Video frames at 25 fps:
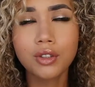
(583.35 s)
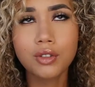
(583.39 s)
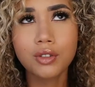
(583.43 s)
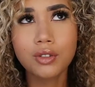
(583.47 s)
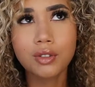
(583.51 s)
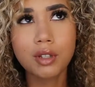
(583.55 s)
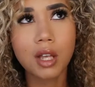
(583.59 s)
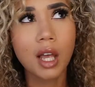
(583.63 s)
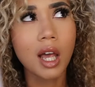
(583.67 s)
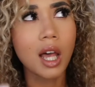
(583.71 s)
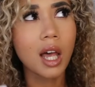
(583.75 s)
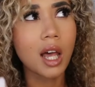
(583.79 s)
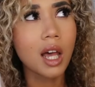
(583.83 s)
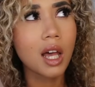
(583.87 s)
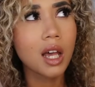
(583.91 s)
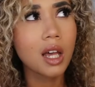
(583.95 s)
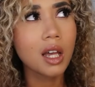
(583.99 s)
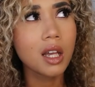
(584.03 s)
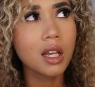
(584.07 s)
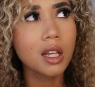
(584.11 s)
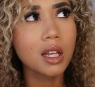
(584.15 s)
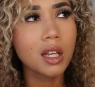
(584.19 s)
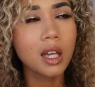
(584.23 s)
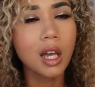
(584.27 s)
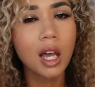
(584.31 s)

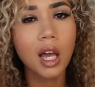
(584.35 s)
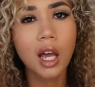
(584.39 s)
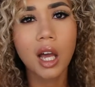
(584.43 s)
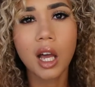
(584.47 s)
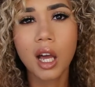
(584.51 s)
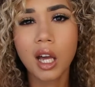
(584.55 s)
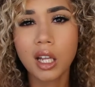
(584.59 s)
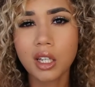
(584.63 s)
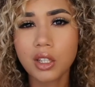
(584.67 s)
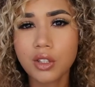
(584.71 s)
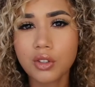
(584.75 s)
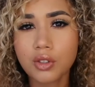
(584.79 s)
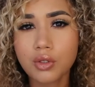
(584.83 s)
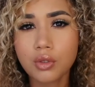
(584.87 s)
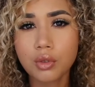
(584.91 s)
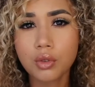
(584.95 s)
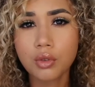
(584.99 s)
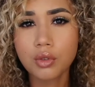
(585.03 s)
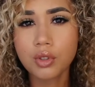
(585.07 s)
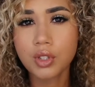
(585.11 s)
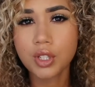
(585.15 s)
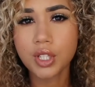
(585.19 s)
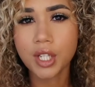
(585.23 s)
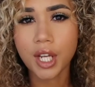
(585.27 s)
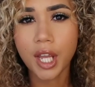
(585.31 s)
Nuzhah
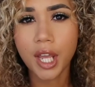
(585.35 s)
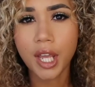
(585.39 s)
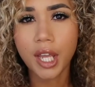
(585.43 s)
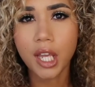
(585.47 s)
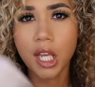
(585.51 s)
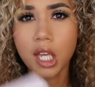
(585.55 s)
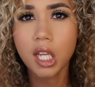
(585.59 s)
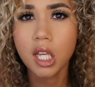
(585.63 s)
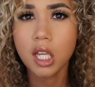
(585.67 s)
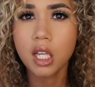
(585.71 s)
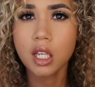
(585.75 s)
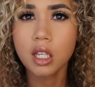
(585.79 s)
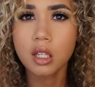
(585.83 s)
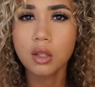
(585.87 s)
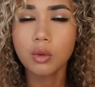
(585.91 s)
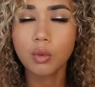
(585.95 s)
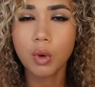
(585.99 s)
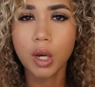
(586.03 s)
_J110.